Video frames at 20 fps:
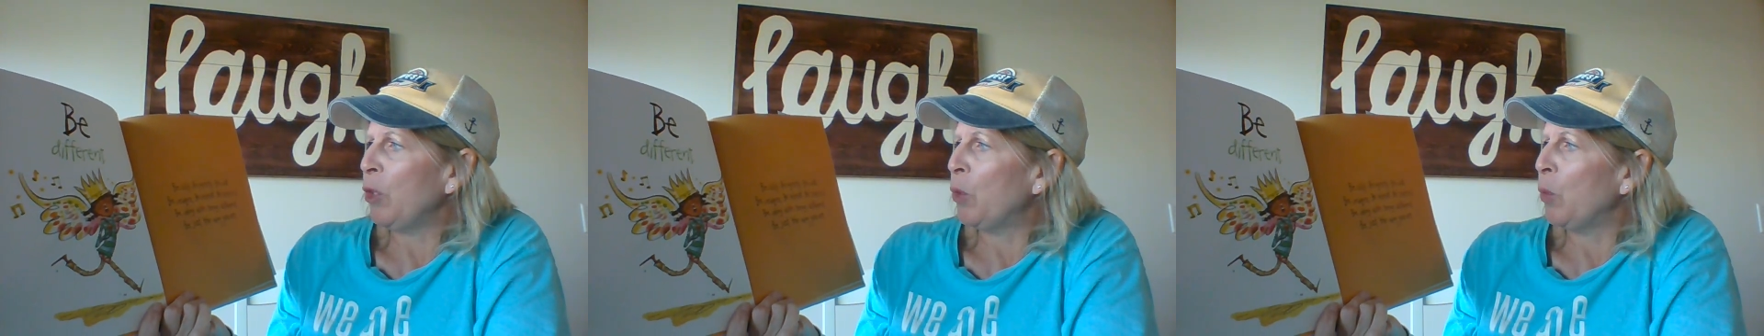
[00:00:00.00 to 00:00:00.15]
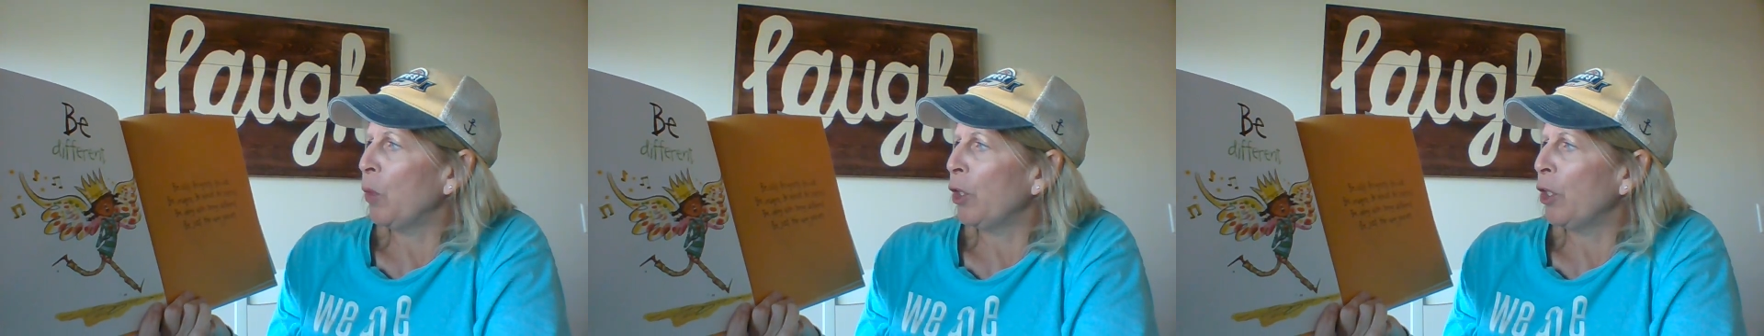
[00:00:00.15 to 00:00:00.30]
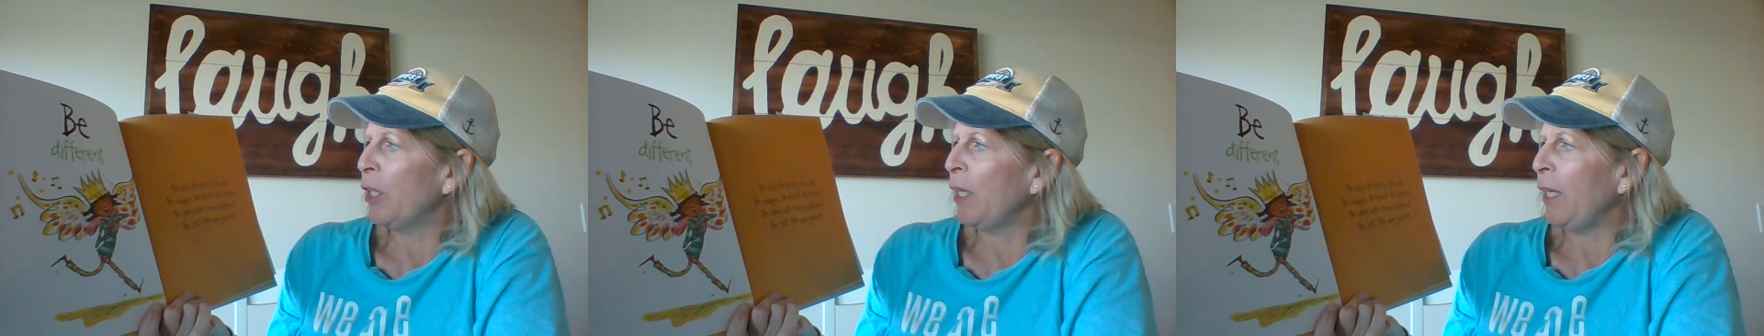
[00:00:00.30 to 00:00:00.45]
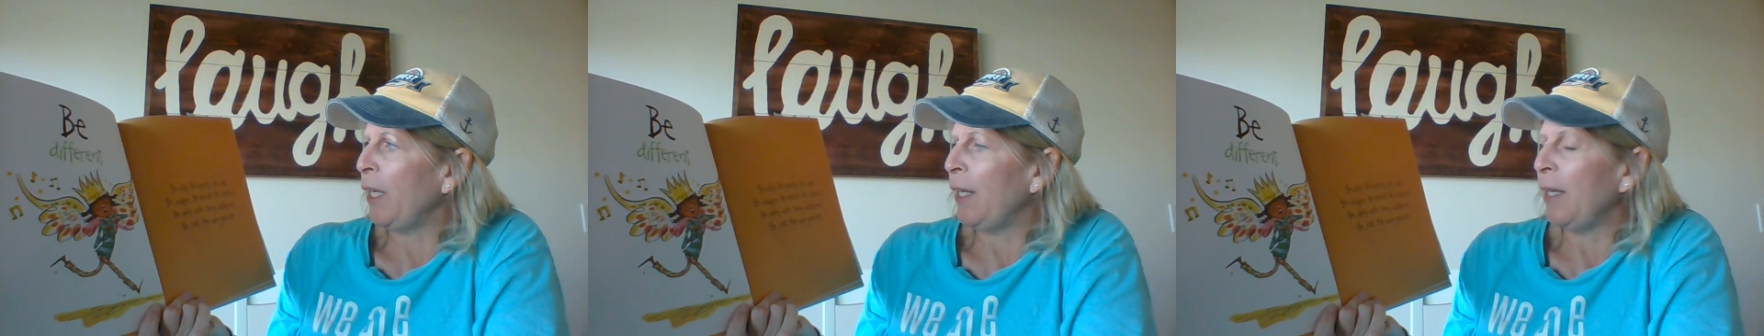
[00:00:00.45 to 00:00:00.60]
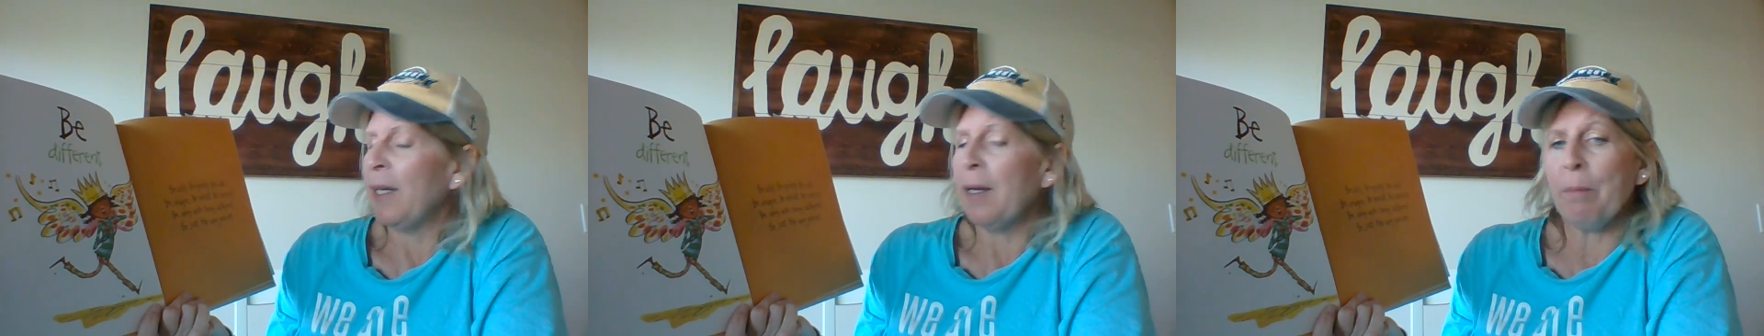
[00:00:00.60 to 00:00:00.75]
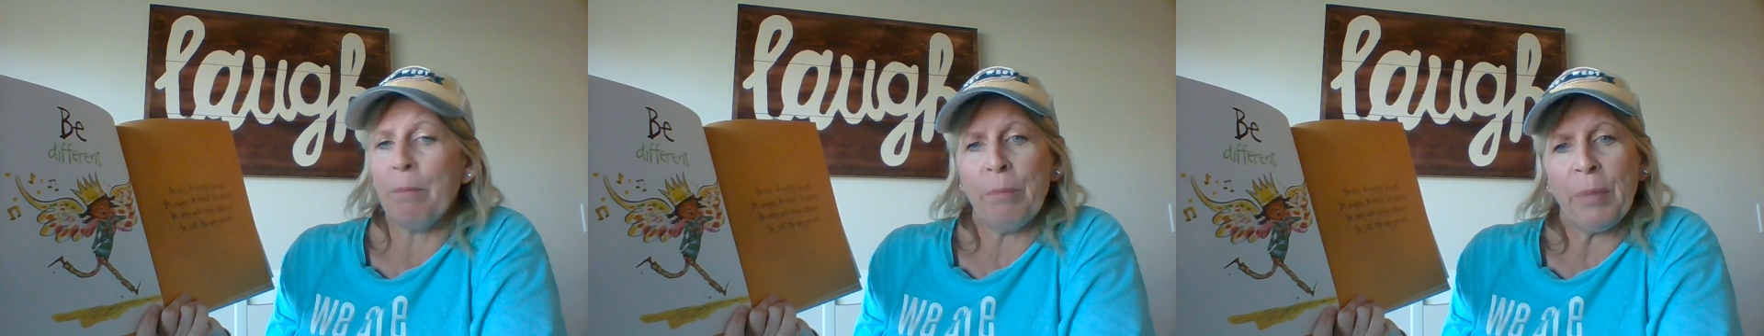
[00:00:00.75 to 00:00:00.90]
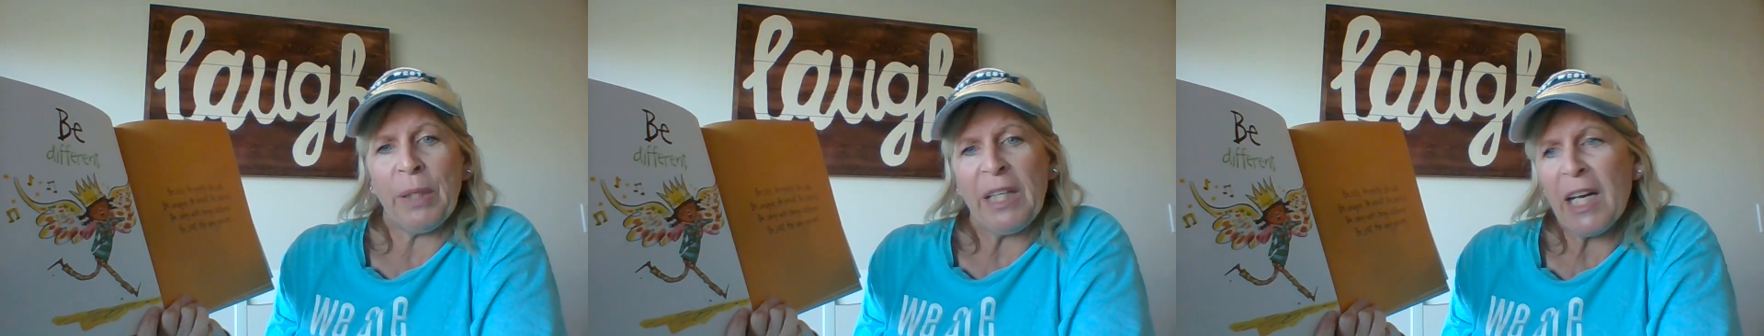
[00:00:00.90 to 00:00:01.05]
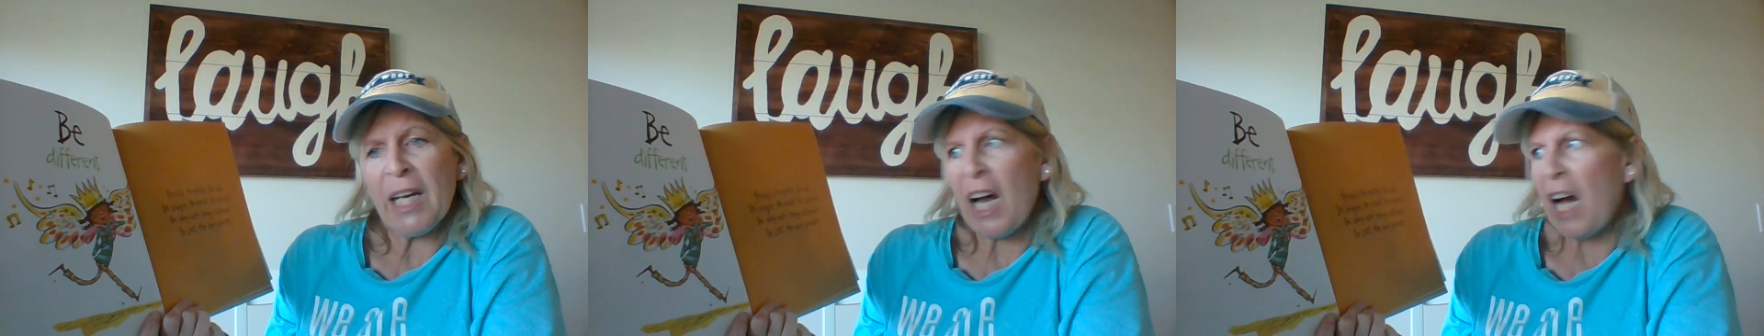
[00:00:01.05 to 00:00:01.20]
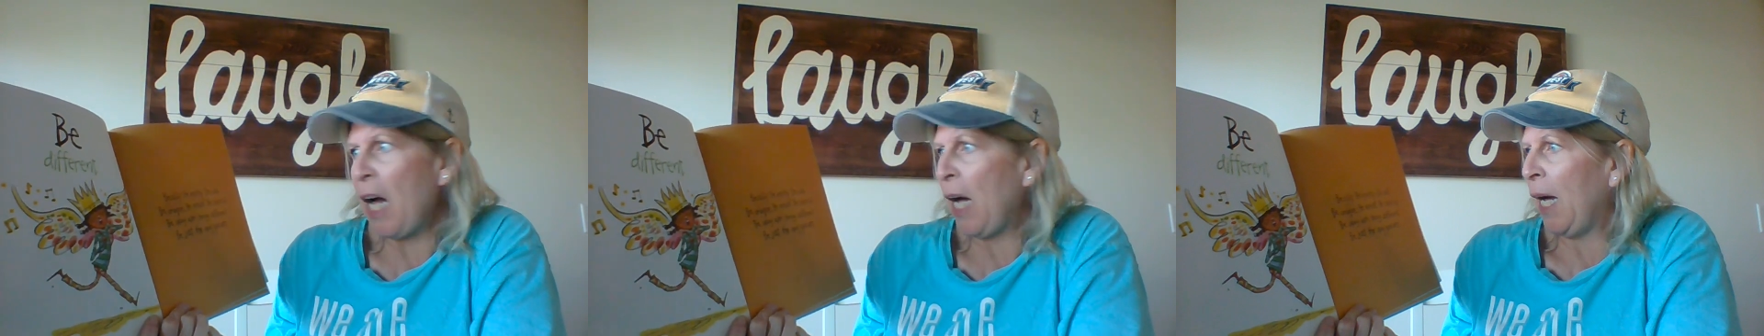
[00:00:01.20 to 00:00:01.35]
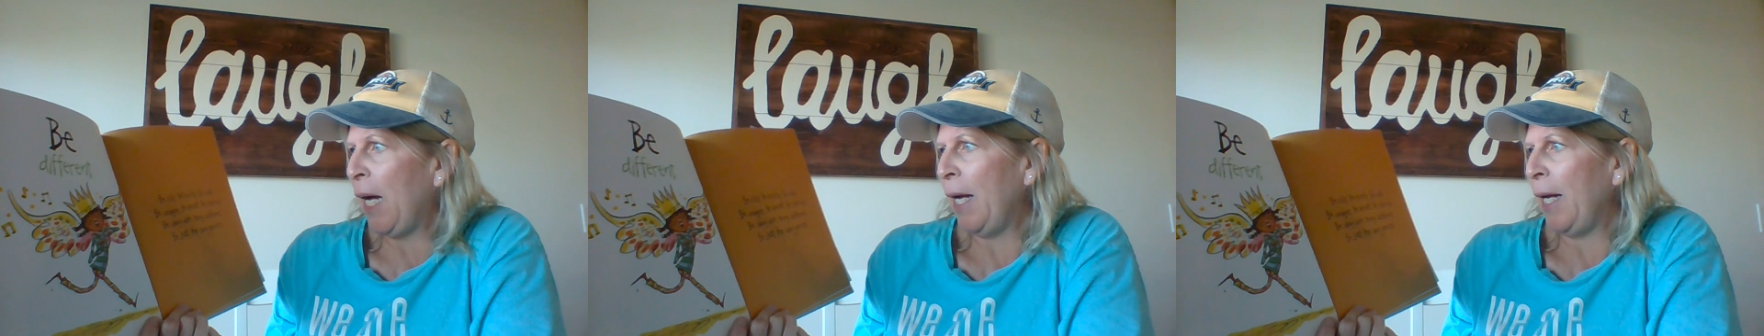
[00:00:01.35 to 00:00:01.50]
quirky, be
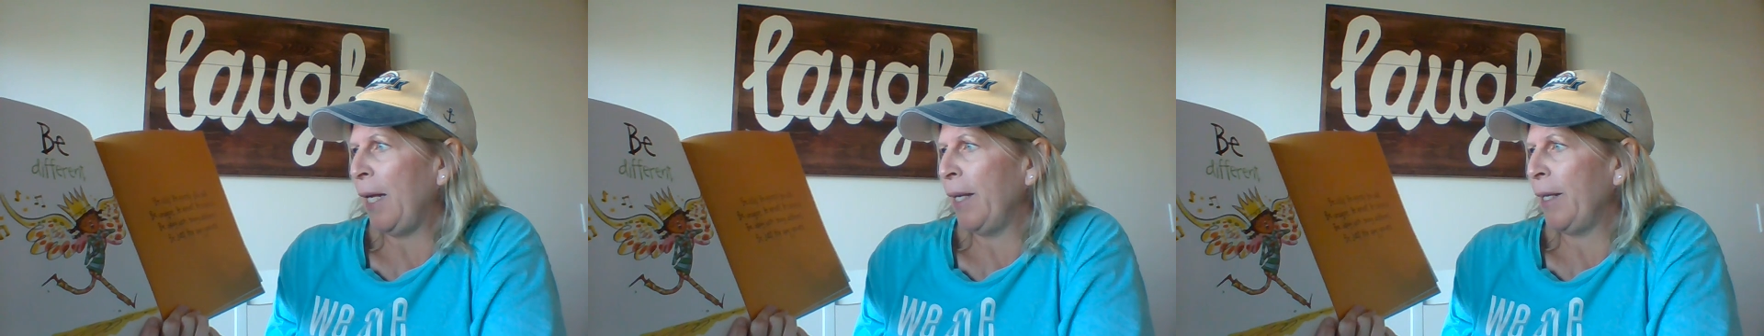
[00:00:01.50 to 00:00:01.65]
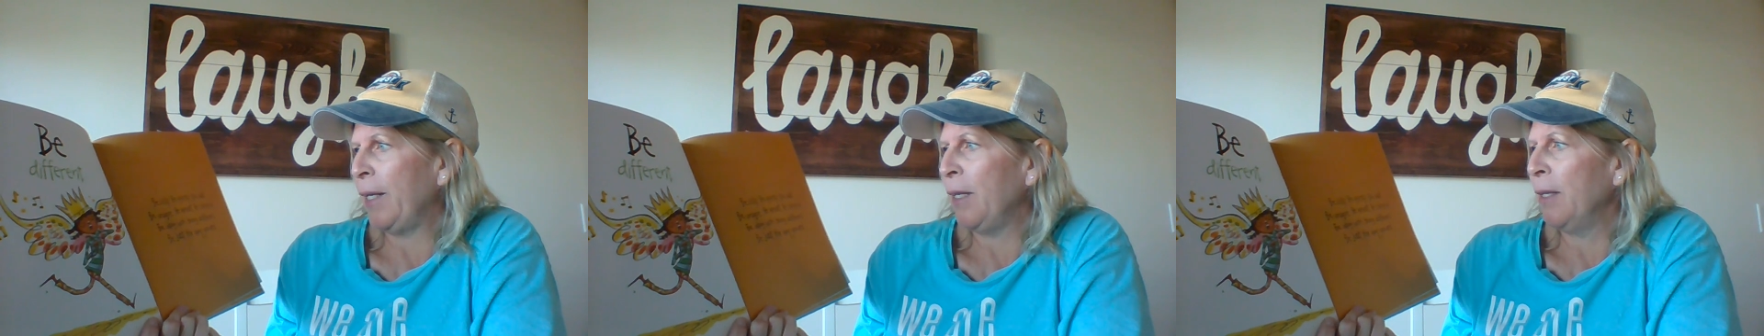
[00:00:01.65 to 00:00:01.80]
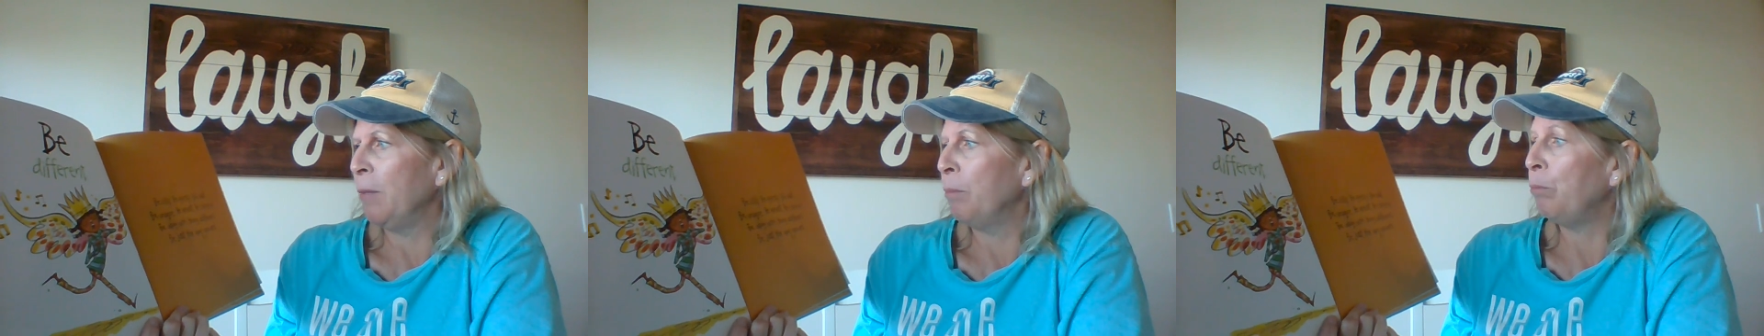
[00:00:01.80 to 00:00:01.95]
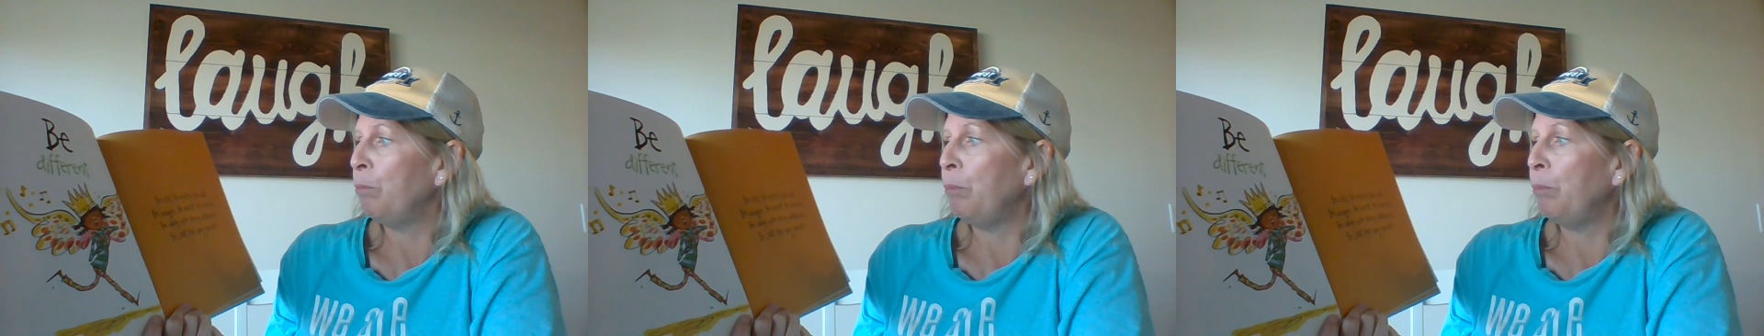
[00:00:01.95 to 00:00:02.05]
odd,